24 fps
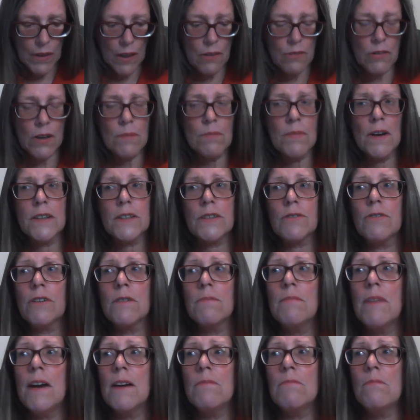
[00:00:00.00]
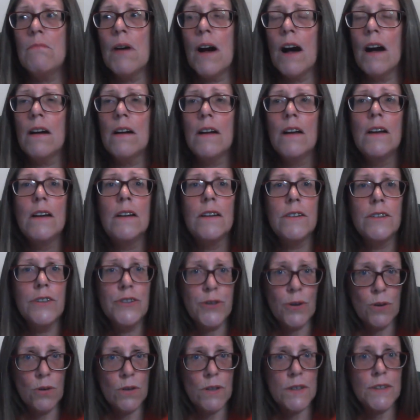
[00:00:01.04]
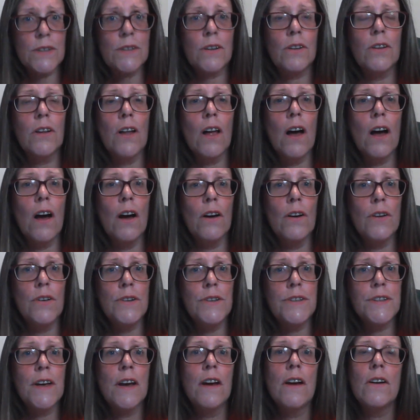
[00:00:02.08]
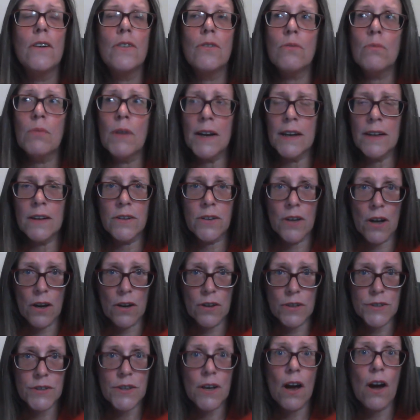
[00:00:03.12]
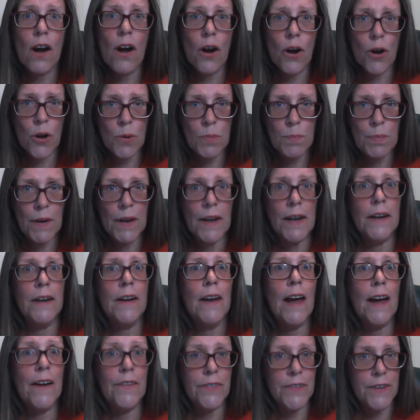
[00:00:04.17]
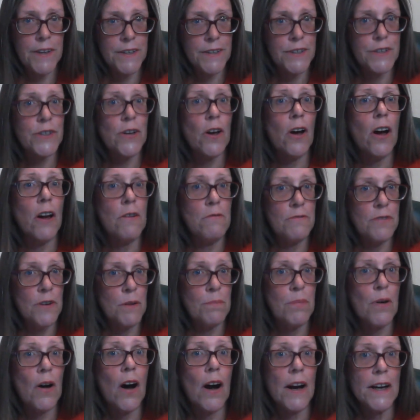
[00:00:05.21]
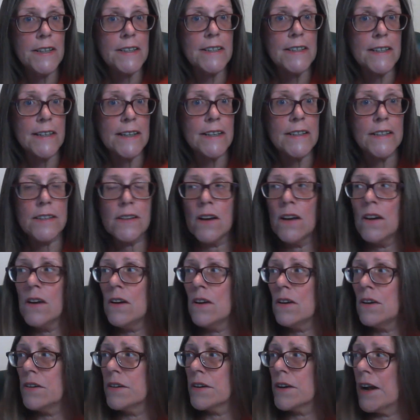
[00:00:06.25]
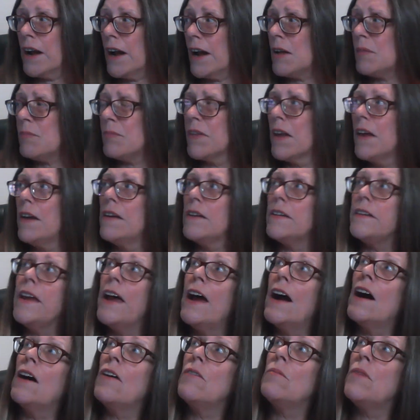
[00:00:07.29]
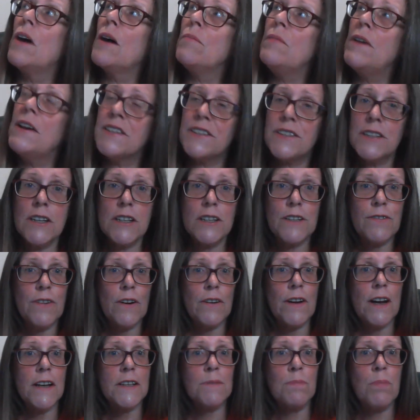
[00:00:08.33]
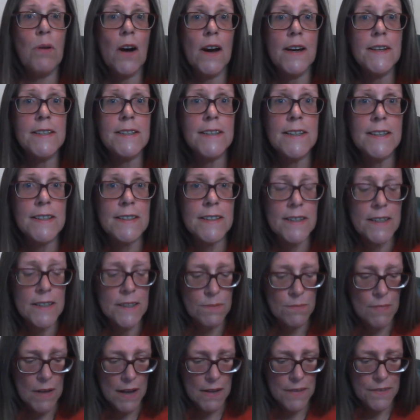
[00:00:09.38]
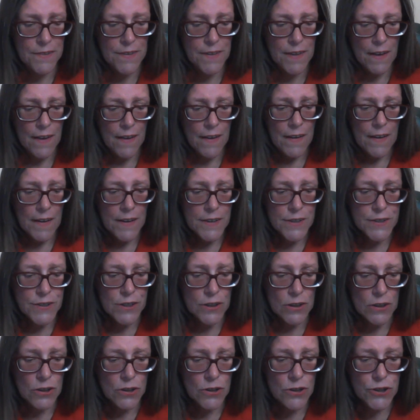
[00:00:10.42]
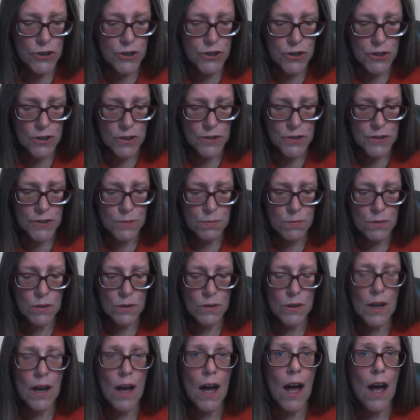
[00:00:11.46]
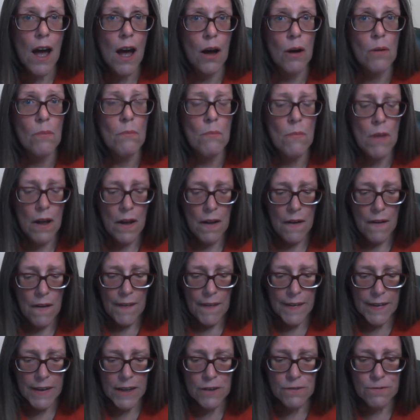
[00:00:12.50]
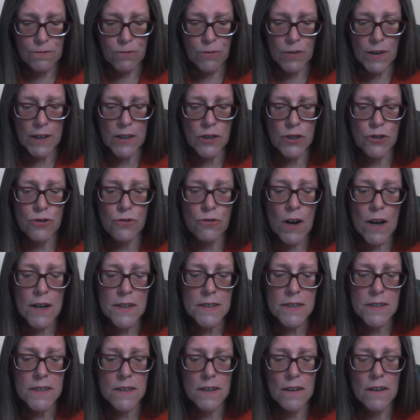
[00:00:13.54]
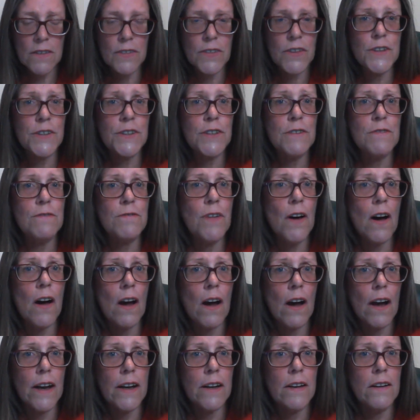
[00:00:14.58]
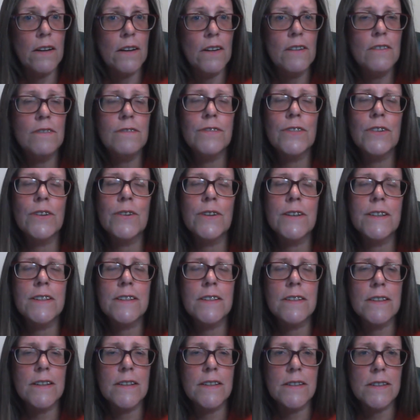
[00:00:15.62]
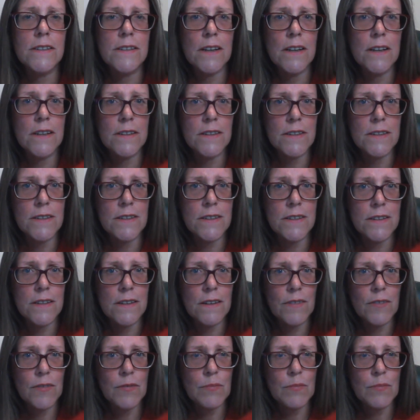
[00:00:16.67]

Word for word: we must remember doors close windows open at this time for Pisces. Okay, now my message for us Pisces this month solutions will come if we trust the divine for assistance.